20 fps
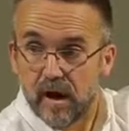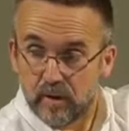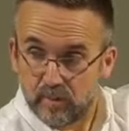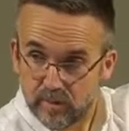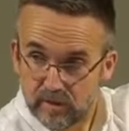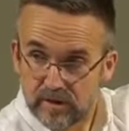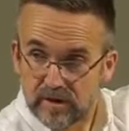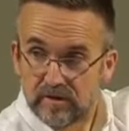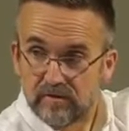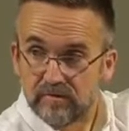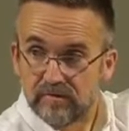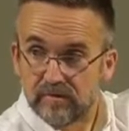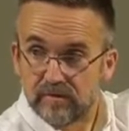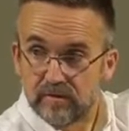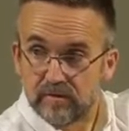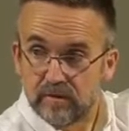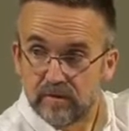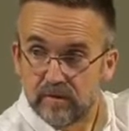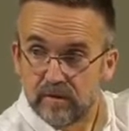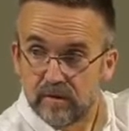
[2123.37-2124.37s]
I believe.
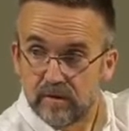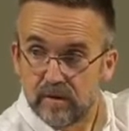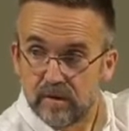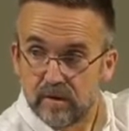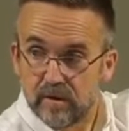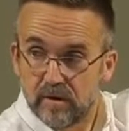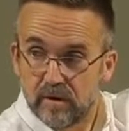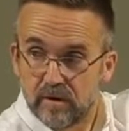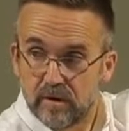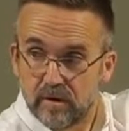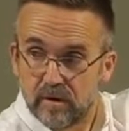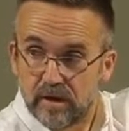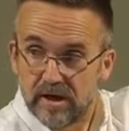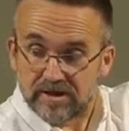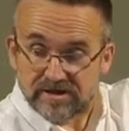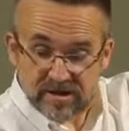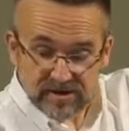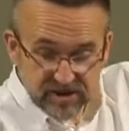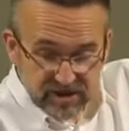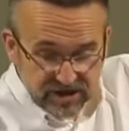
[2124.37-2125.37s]

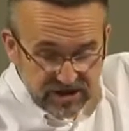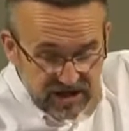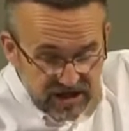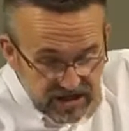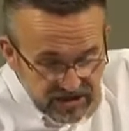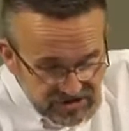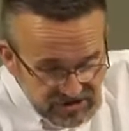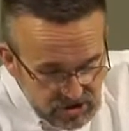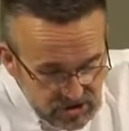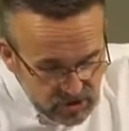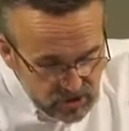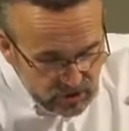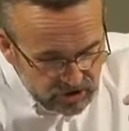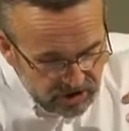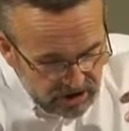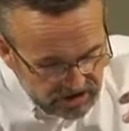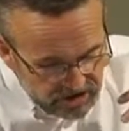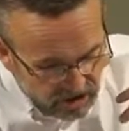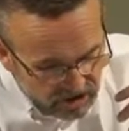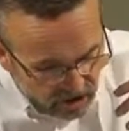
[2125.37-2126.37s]
Is it the case that you
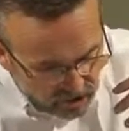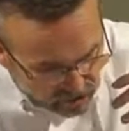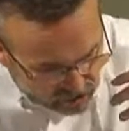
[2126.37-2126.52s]
can